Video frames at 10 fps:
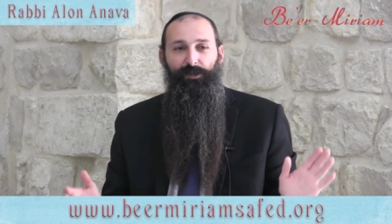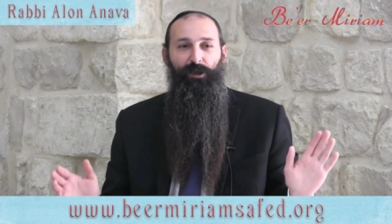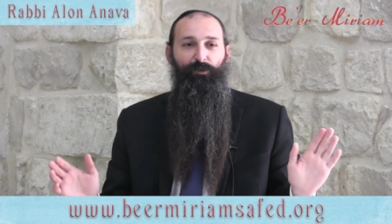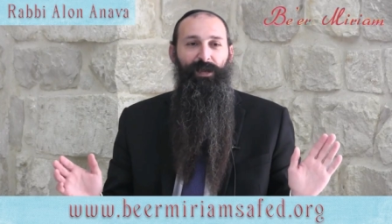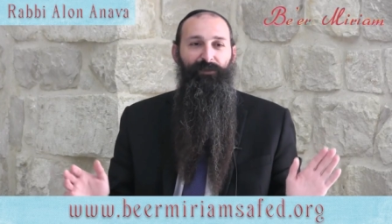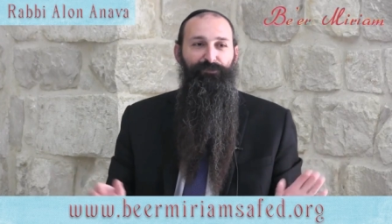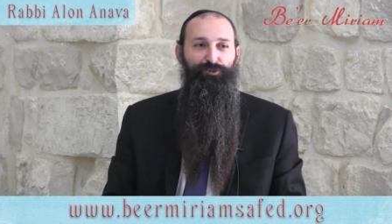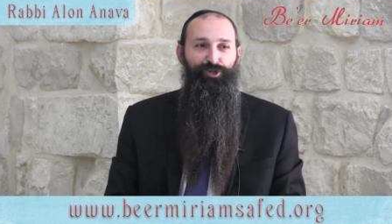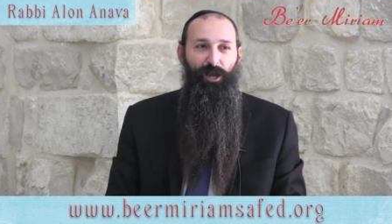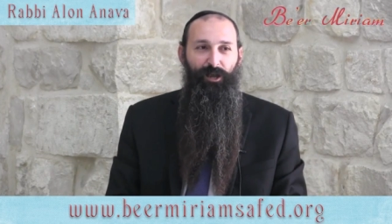No, we have
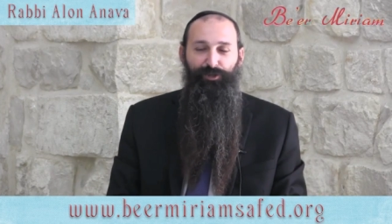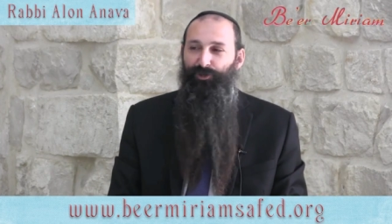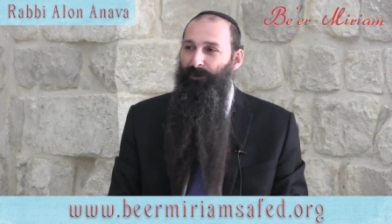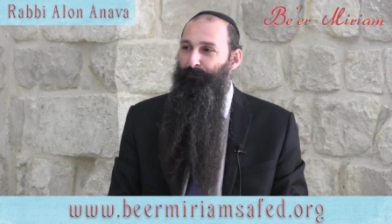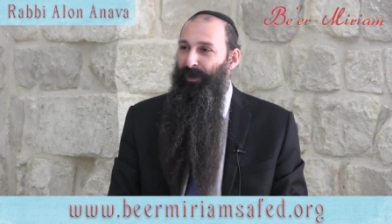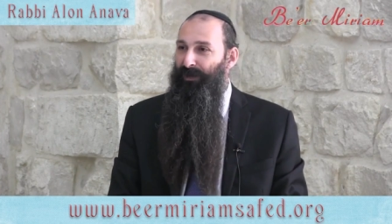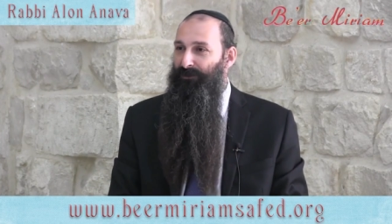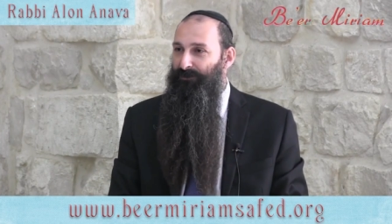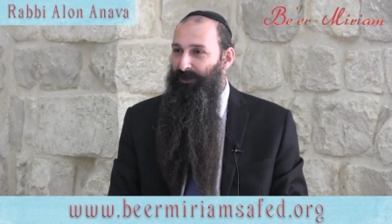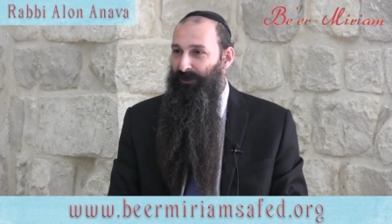to charge you a
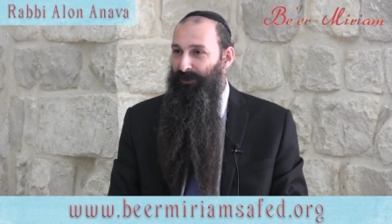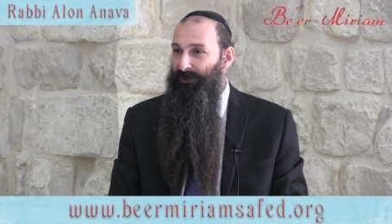penalty.